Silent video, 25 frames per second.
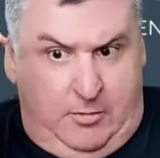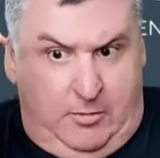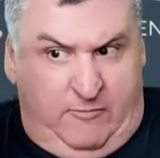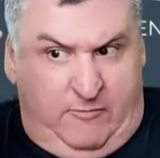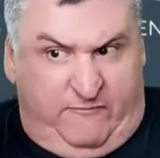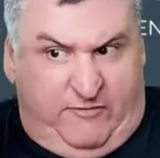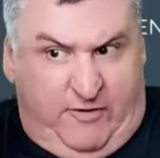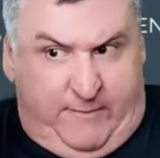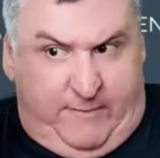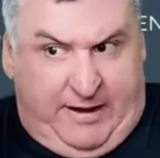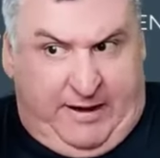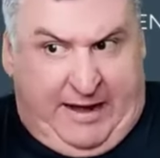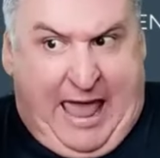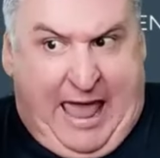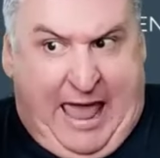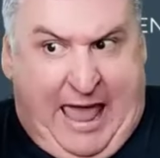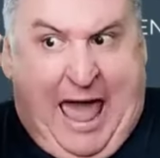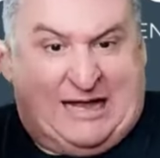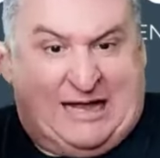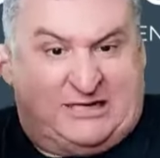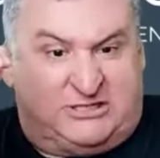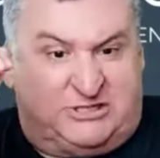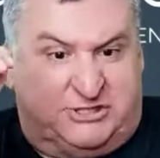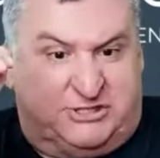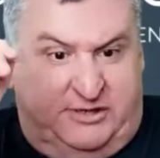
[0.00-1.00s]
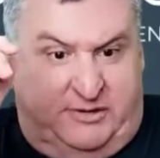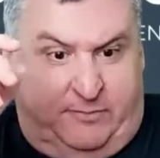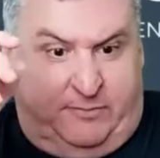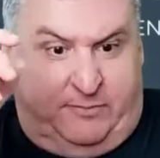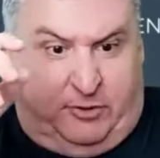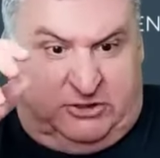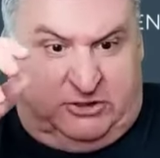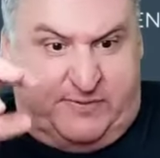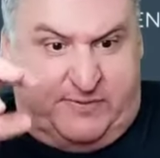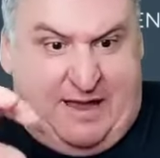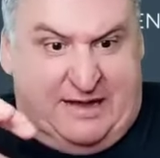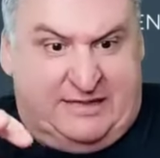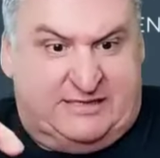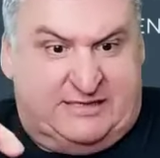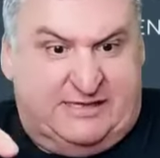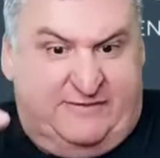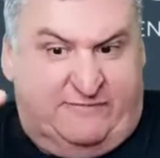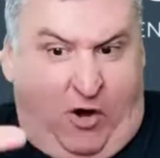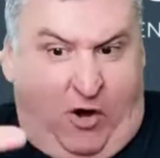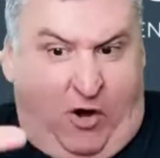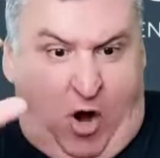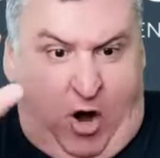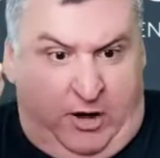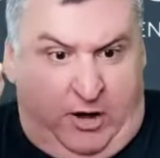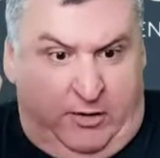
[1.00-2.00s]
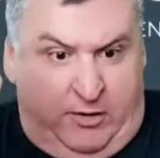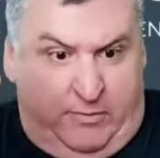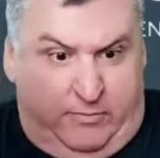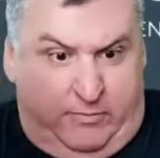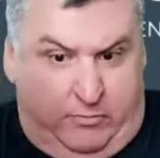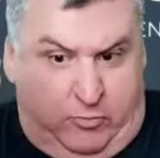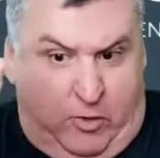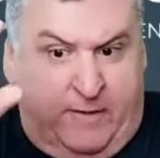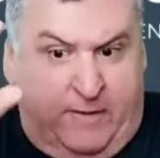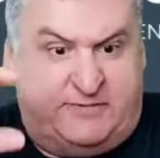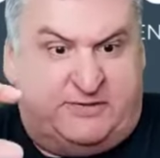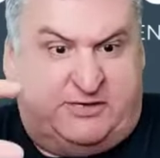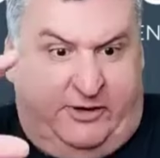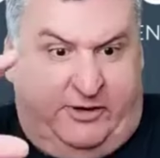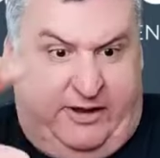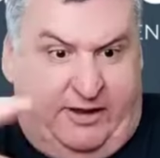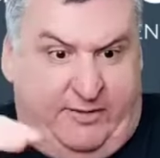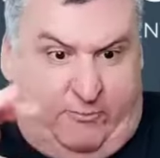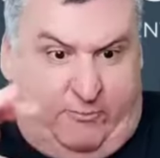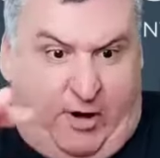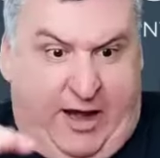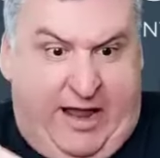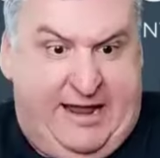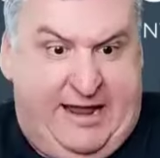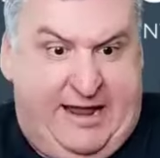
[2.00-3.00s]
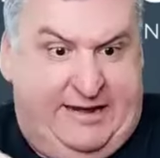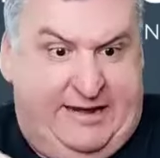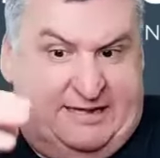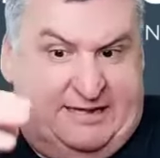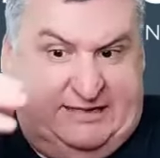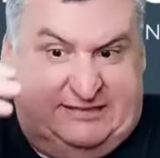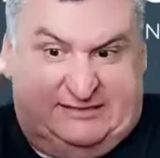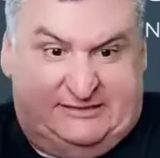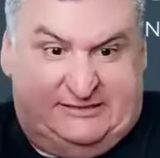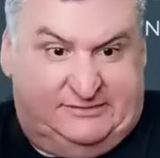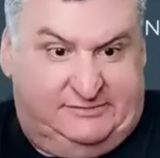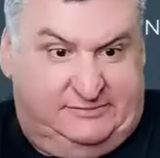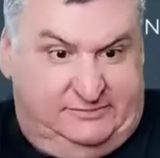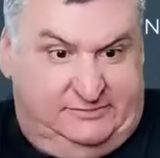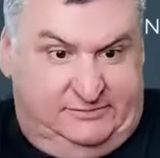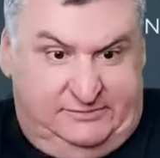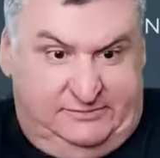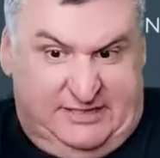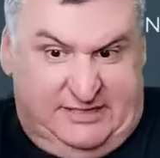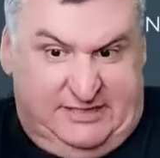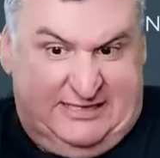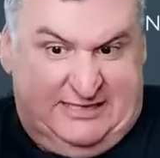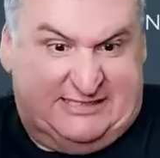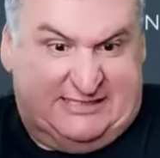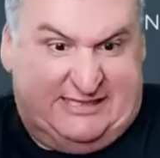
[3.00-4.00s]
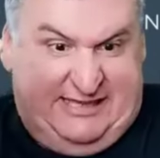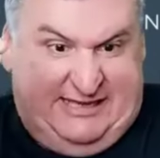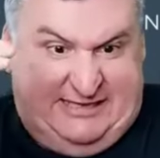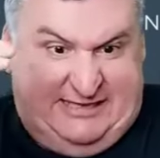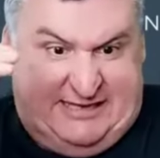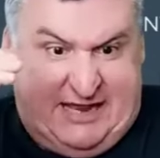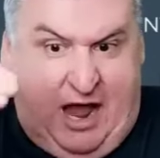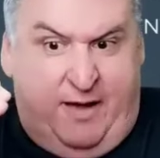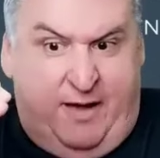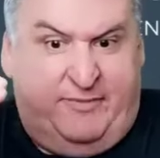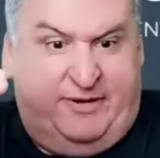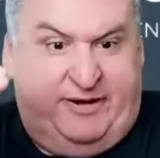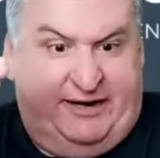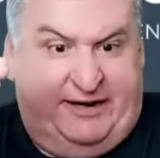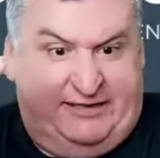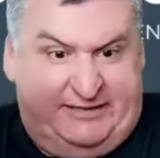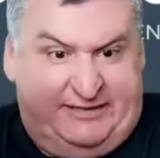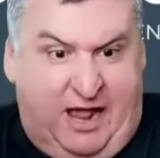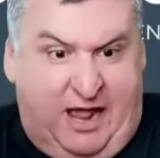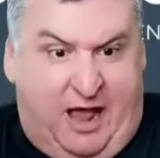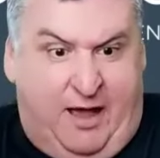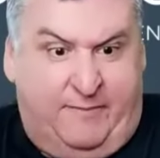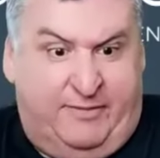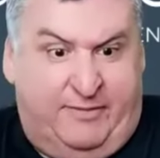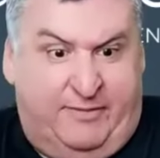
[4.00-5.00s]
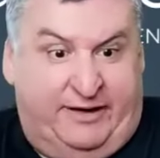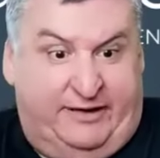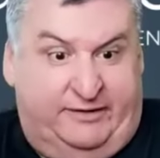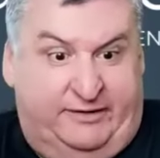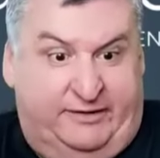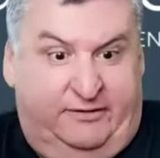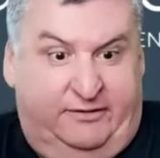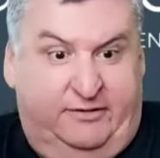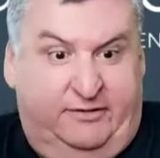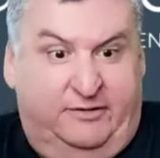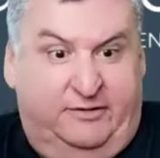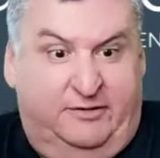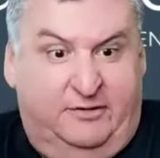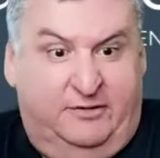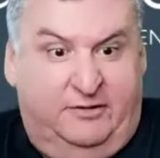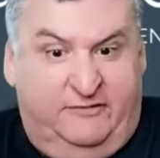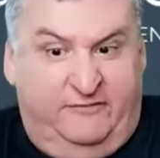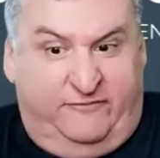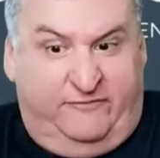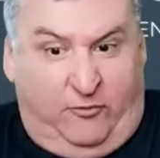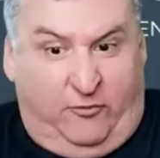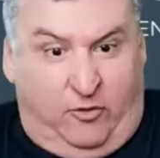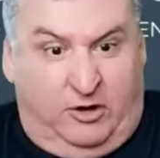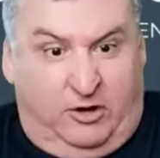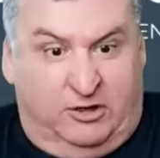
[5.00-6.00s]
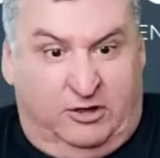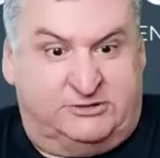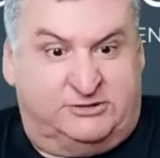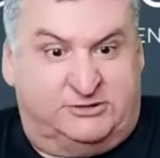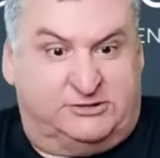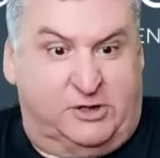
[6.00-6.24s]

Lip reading: an action perspective, our reptilian brain is the dominant force.